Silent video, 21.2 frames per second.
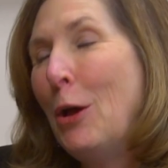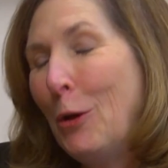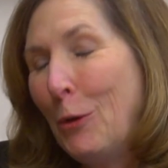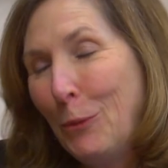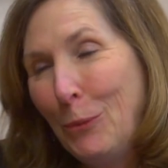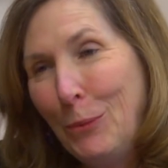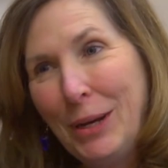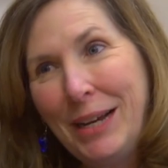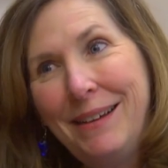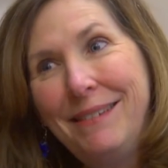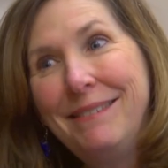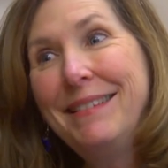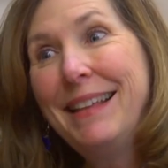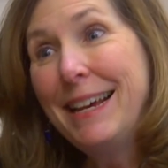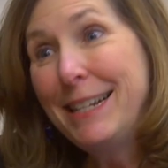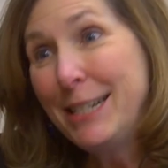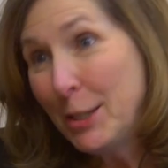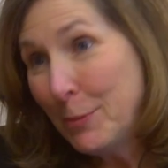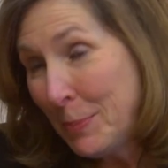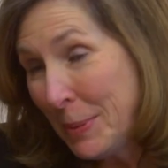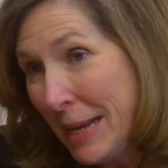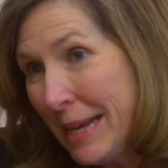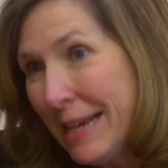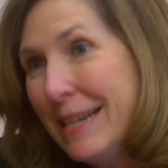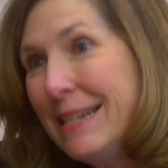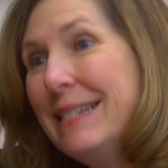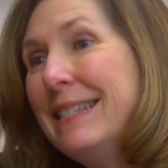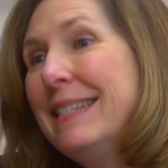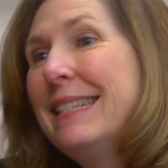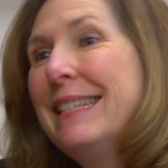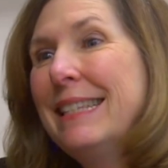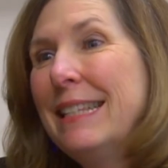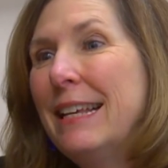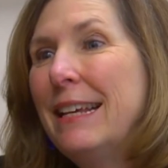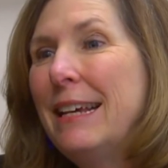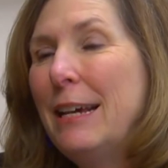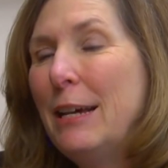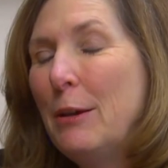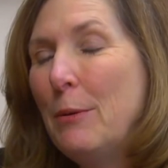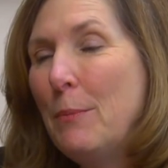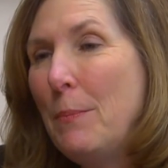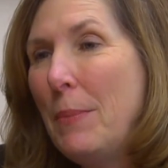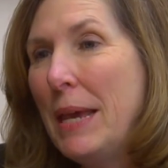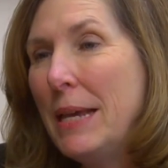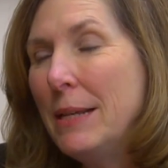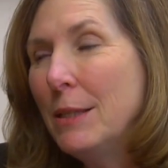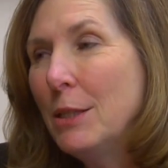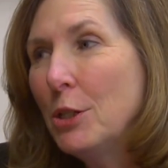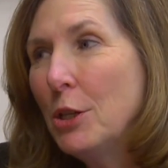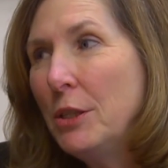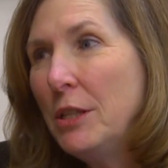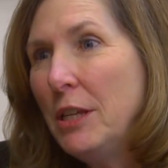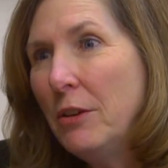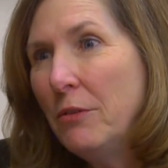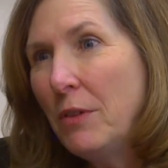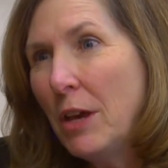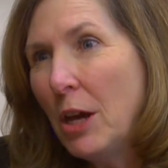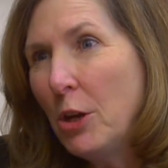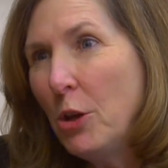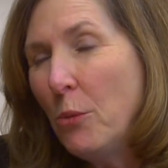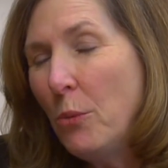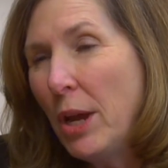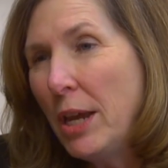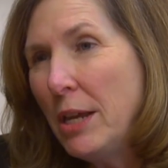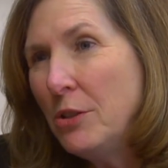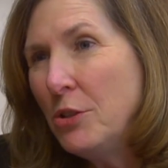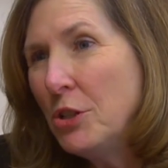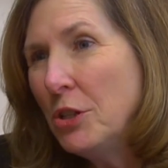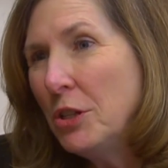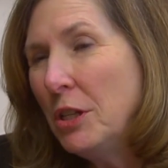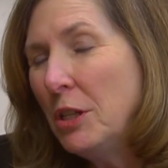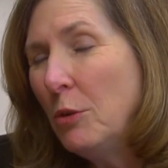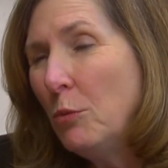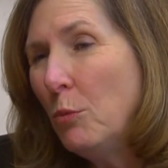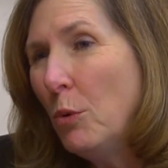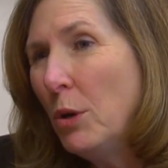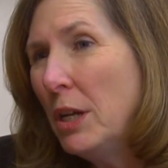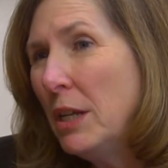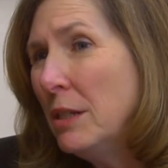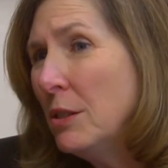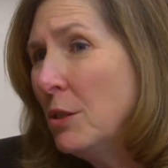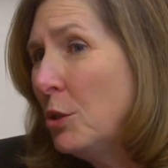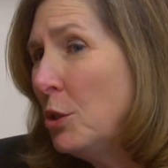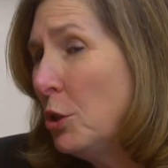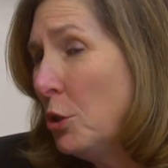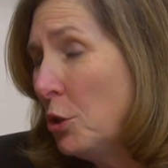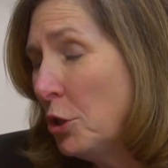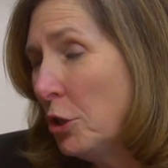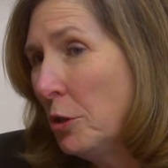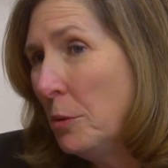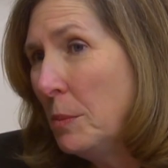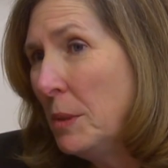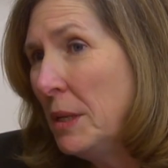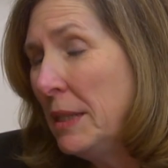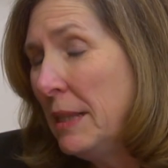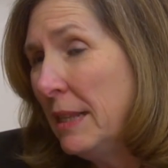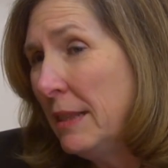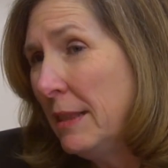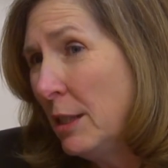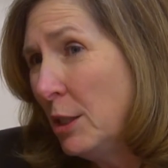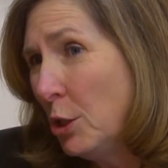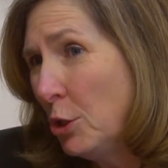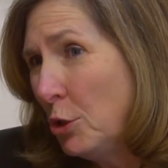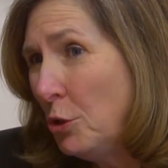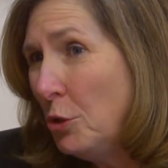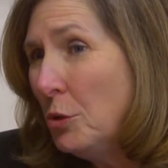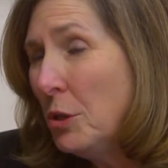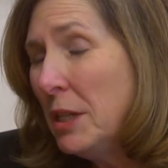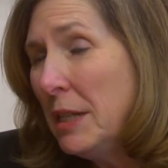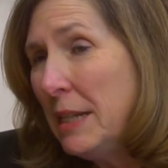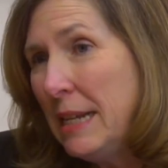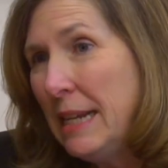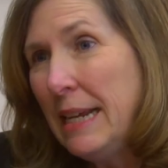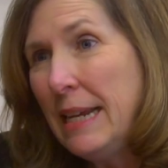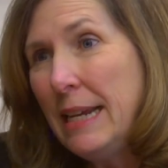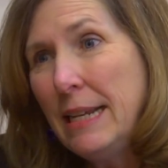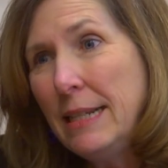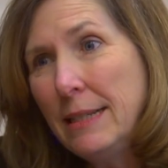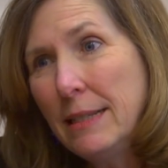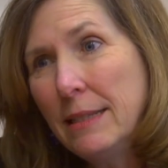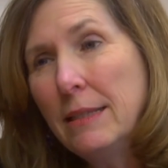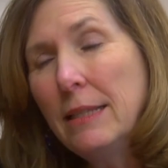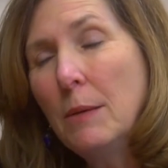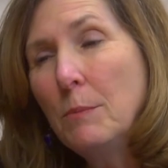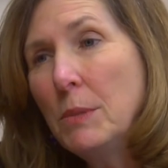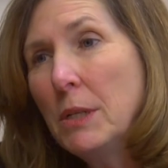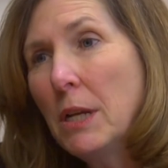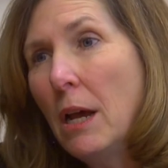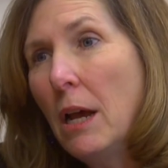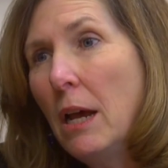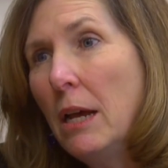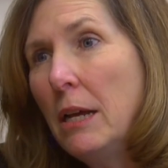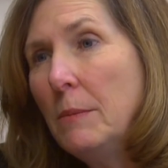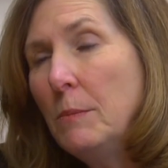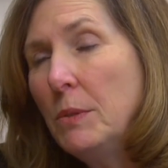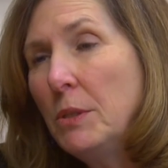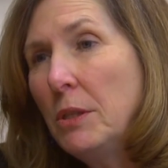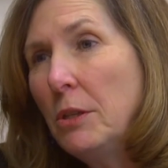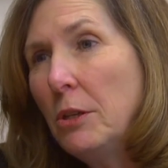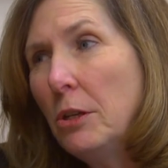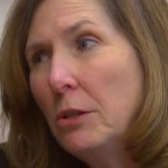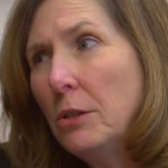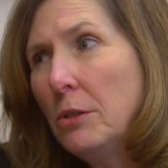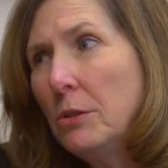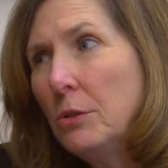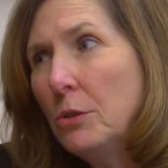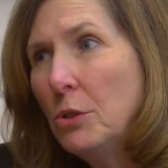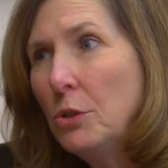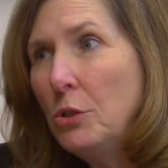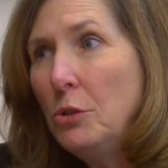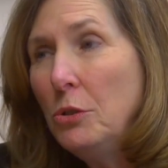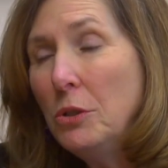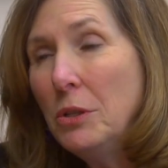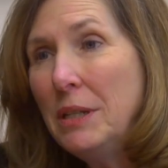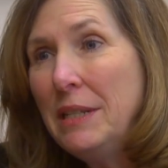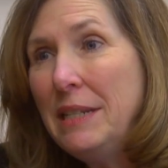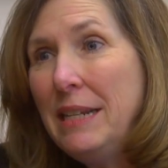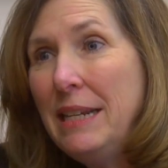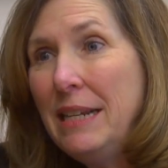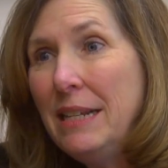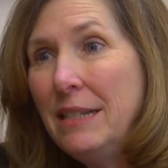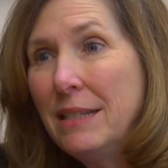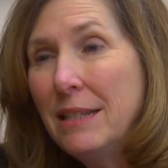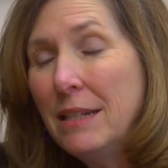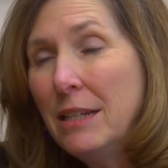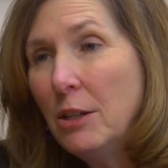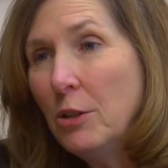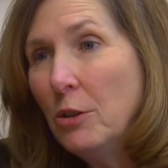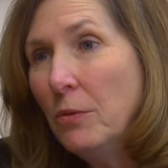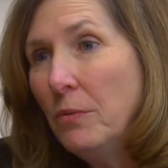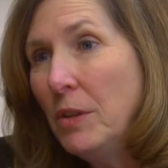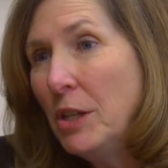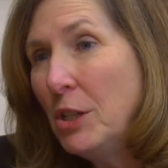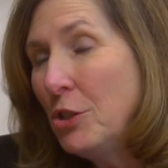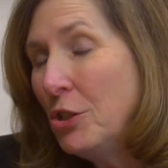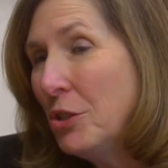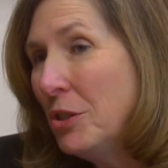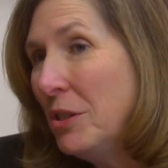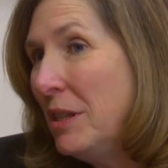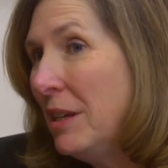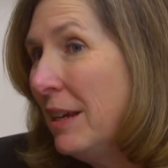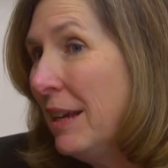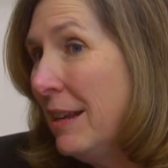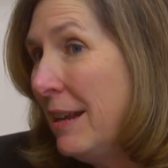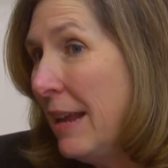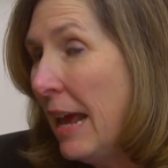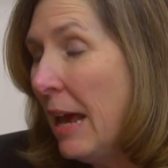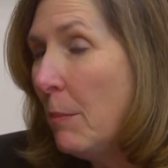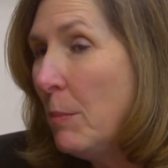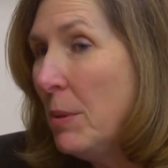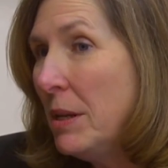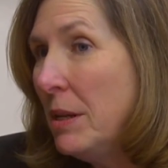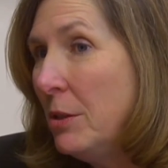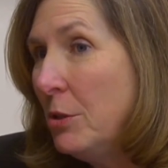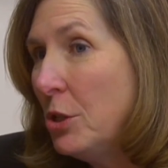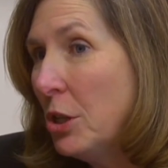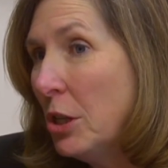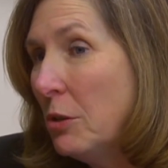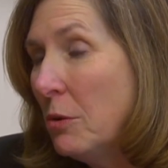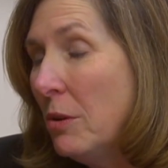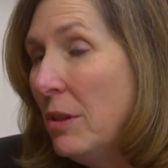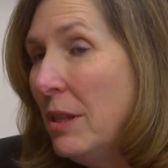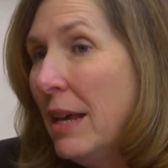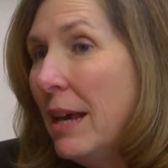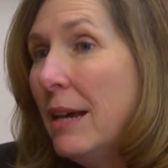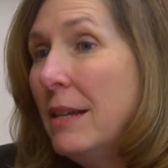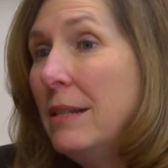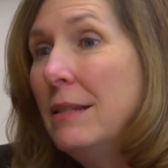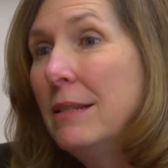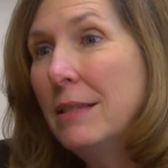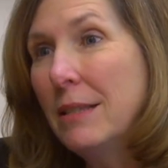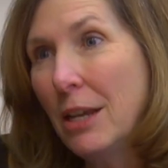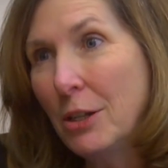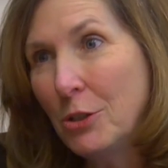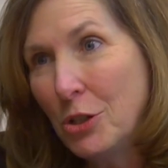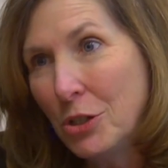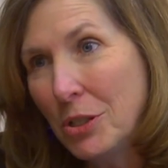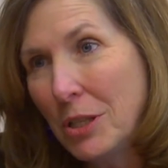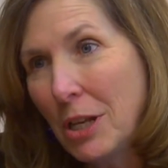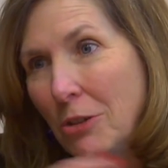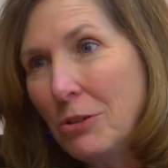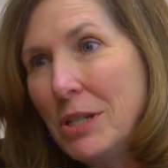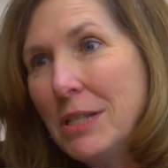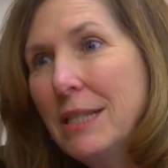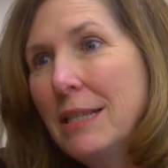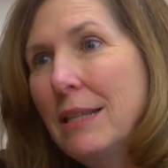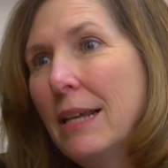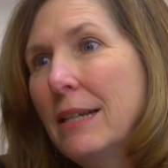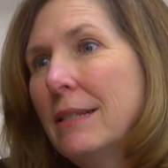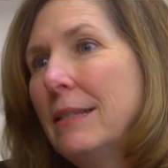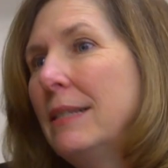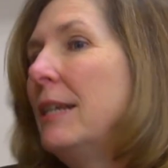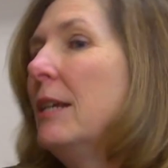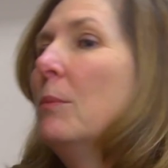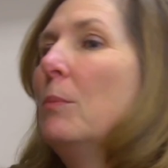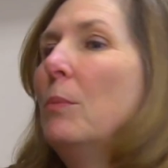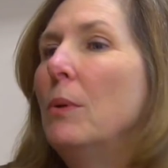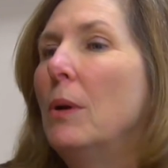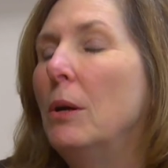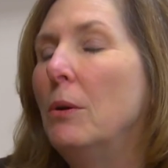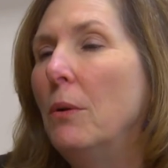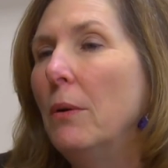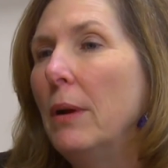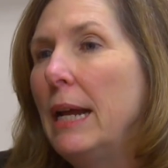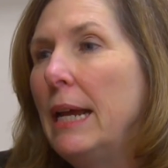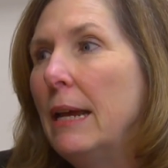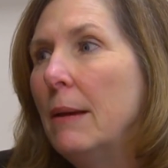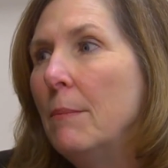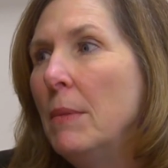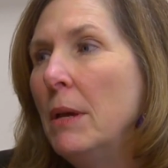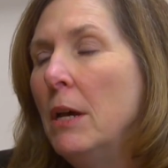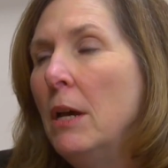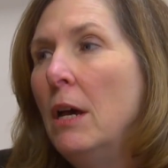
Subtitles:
Well, that depends. Based on the evaluation and what is determined that the student needs. Sometimes the student needs an intervention that can happen in general ed, such as our dyslexia program.